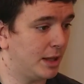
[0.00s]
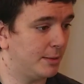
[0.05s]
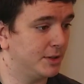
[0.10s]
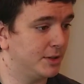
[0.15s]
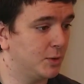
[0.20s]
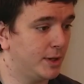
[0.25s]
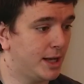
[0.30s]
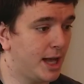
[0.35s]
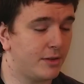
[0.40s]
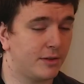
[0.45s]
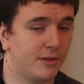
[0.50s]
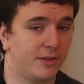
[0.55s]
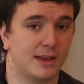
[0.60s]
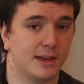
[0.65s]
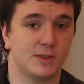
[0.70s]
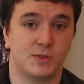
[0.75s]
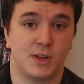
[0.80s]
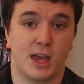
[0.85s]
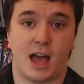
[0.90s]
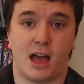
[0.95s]
Will I be doing
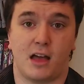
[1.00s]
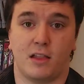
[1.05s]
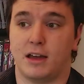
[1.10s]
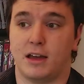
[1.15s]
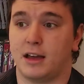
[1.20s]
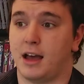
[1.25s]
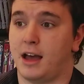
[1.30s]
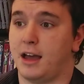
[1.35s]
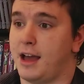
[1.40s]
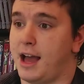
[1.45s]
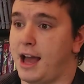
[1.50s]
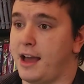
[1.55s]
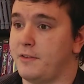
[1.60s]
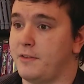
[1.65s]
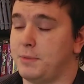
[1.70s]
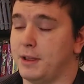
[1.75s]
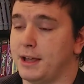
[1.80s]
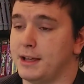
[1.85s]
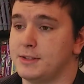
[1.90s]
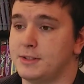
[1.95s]
other things? Yeah. Like I
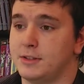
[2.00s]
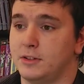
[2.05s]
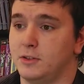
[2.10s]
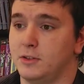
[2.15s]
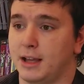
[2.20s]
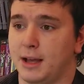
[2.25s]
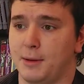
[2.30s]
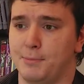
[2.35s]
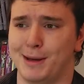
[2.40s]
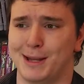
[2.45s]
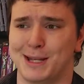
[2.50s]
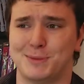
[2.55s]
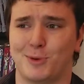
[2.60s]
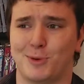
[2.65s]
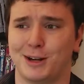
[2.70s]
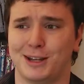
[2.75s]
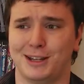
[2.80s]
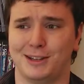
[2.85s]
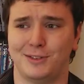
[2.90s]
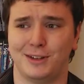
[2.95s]
have plans to do like a
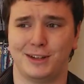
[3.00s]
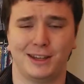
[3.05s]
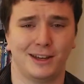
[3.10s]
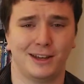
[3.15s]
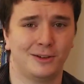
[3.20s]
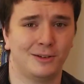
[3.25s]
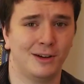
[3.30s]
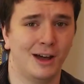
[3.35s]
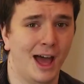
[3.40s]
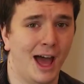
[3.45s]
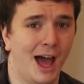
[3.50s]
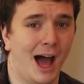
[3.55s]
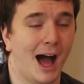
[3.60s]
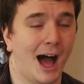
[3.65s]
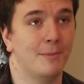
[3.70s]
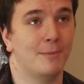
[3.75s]
benchmarking video.